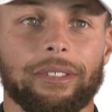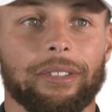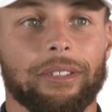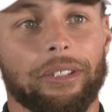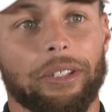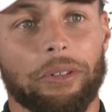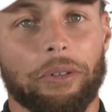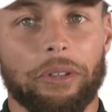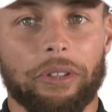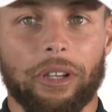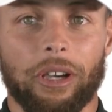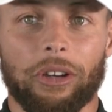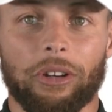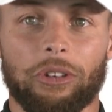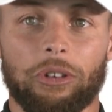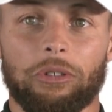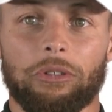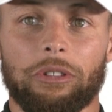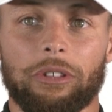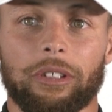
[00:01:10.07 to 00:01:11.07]
You know, with our
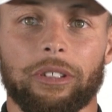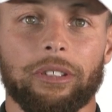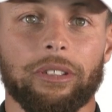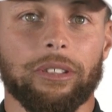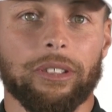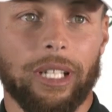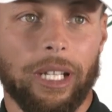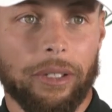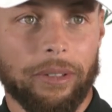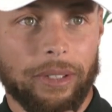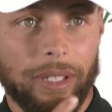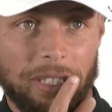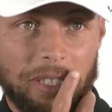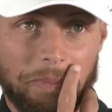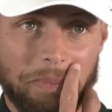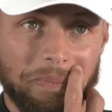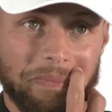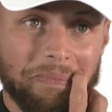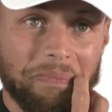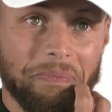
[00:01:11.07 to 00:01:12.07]
core that
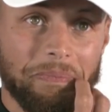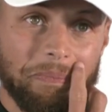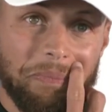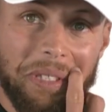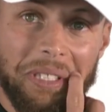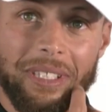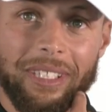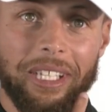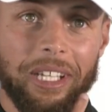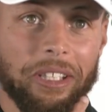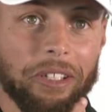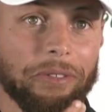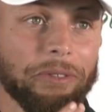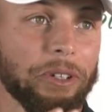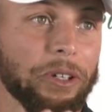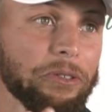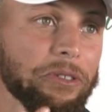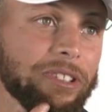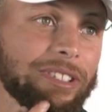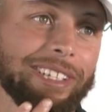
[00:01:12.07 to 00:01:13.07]
has been together
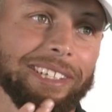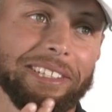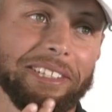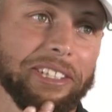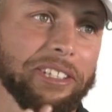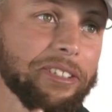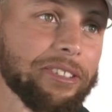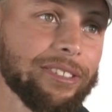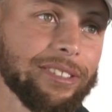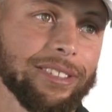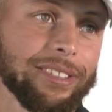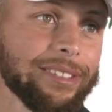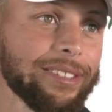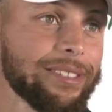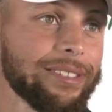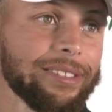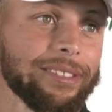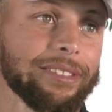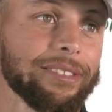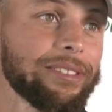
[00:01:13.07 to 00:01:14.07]
for over 10 years,
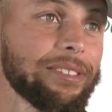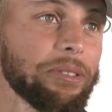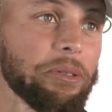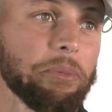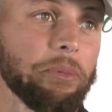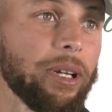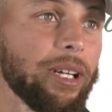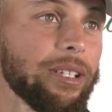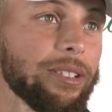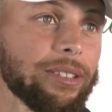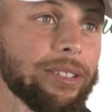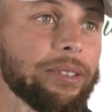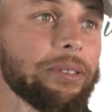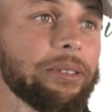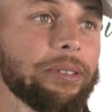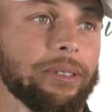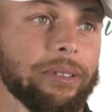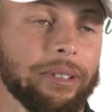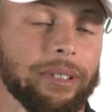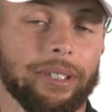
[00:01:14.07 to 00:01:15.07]
it's, it's an
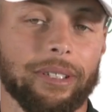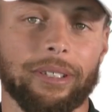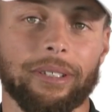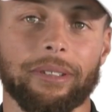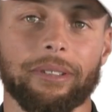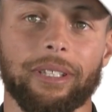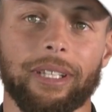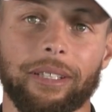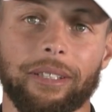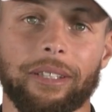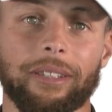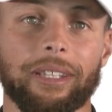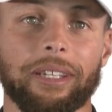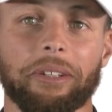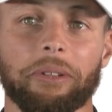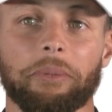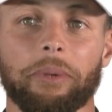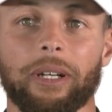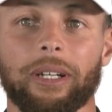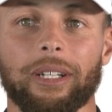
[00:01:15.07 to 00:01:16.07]
amazing uh, thing to
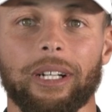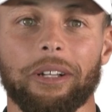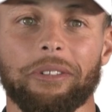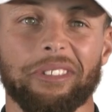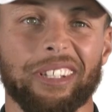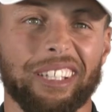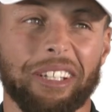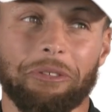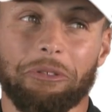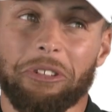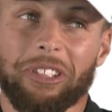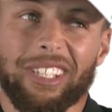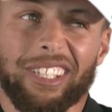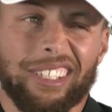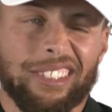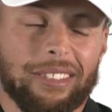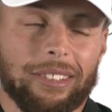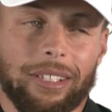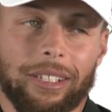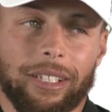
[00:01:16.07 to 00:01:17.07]
think about. I don't think it really
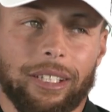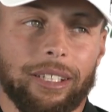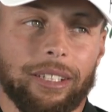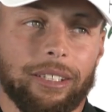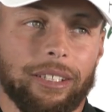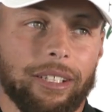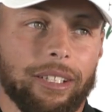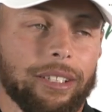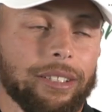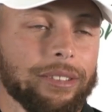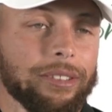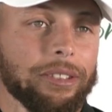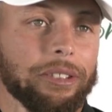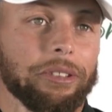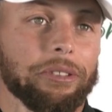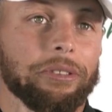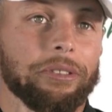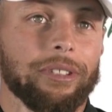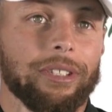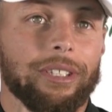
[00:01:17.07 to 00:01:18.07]
has sunk in yet,
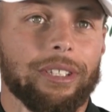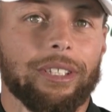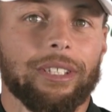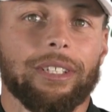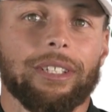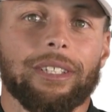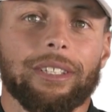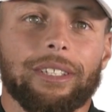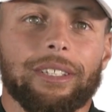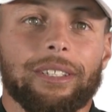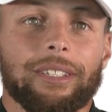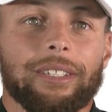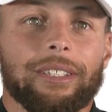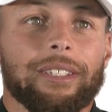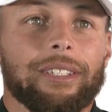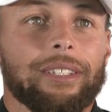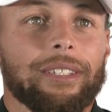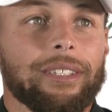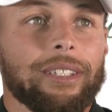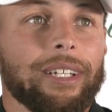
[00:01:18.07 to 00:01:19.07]
so
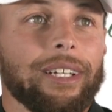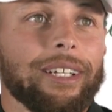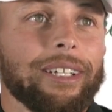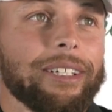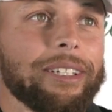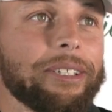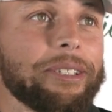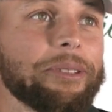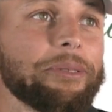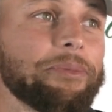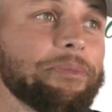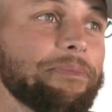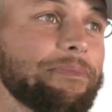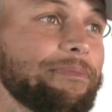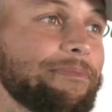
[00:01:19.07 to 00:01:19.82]
um,